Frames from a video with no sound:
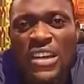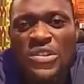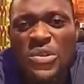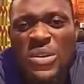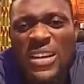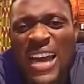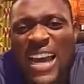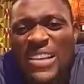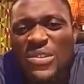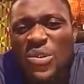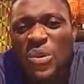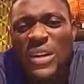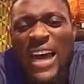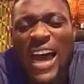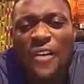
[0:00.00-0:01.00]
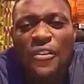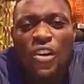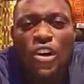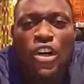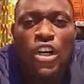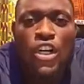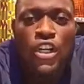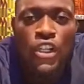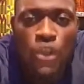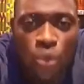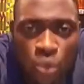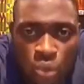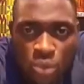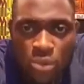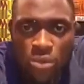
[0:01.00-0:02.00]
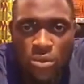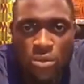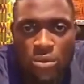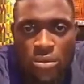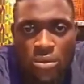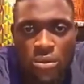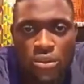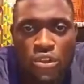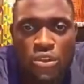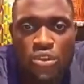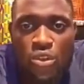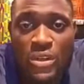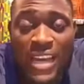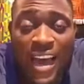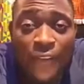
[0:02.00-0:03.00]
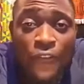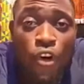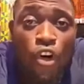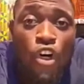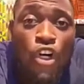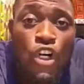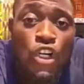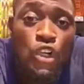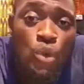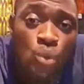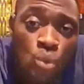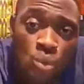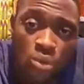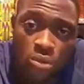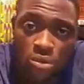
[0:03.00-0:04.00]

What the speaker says: you guys don't have a clue. You don't have a clue.